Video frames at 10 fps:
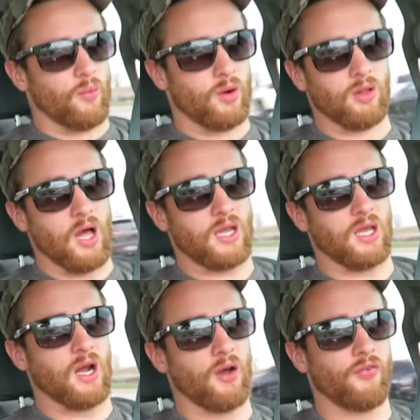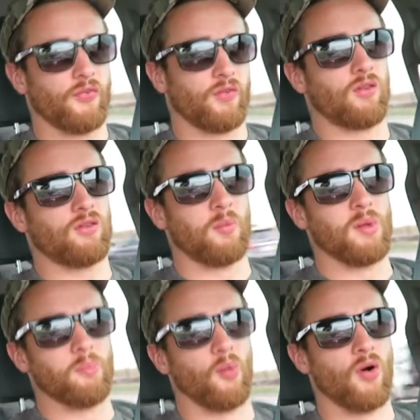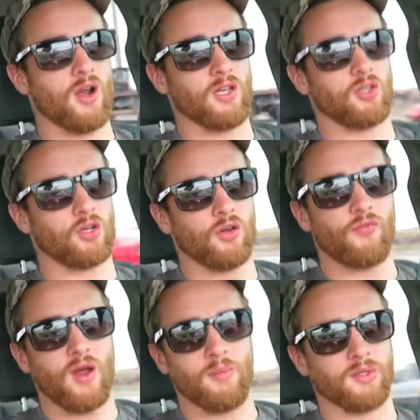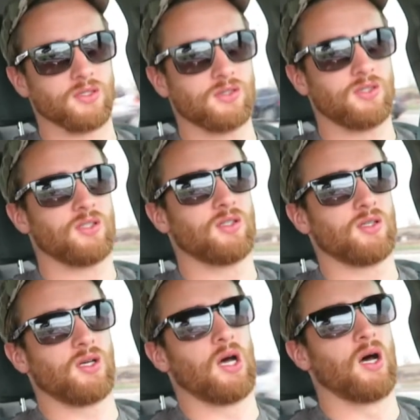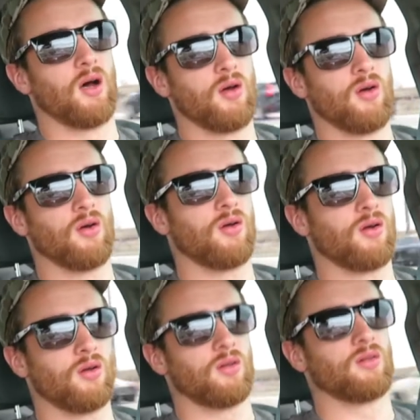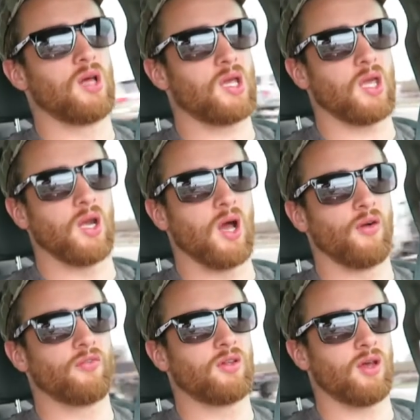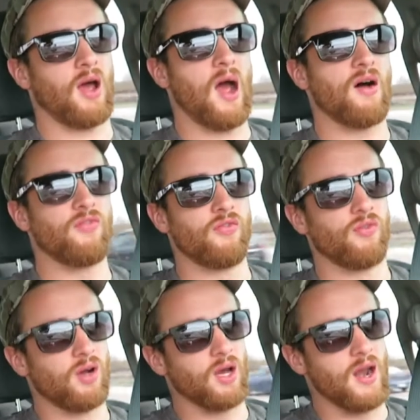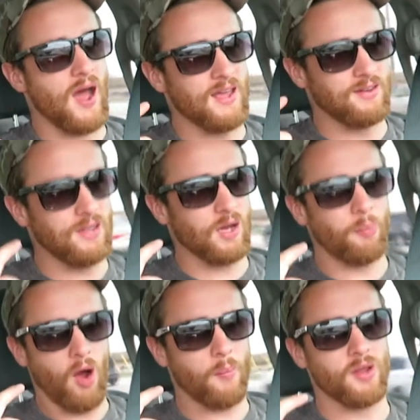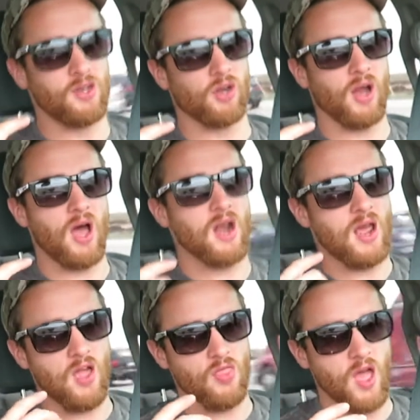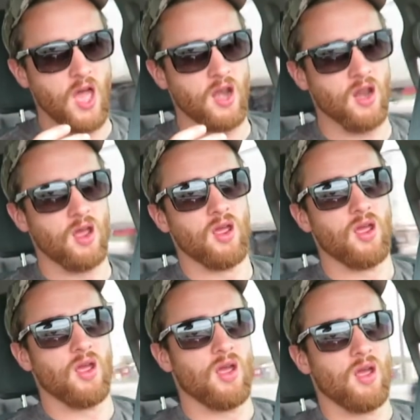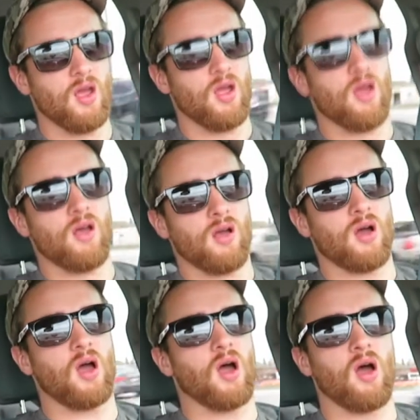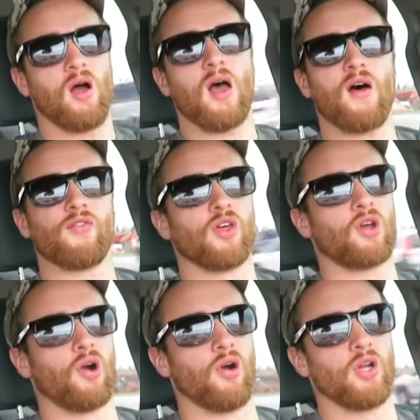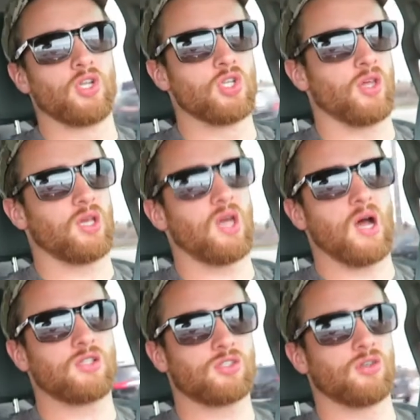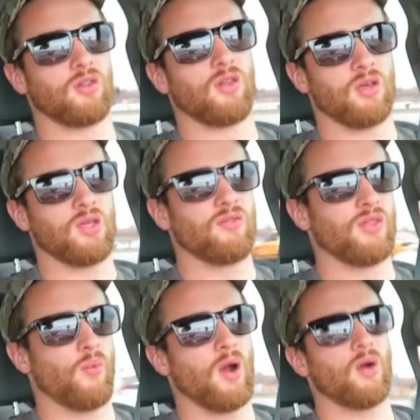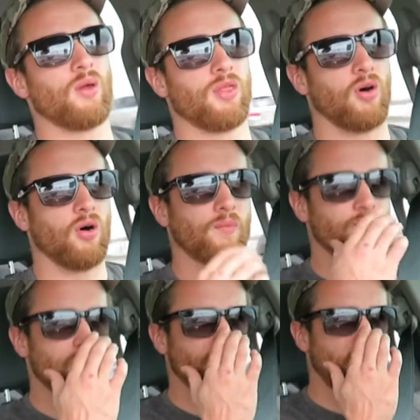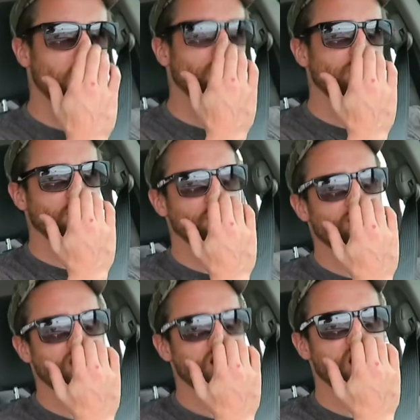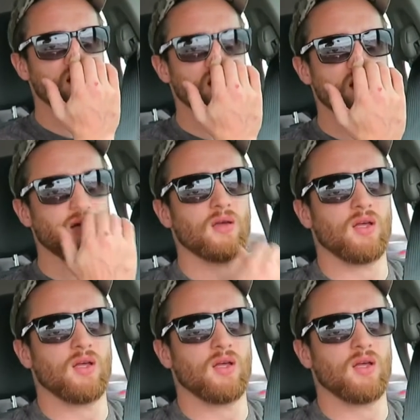we're lucky enough to be born into good families. Uh, lucky enough to have an idea pop into your head and then uh, have the courage or the guts or the even the wherewithal to follow the, the idea.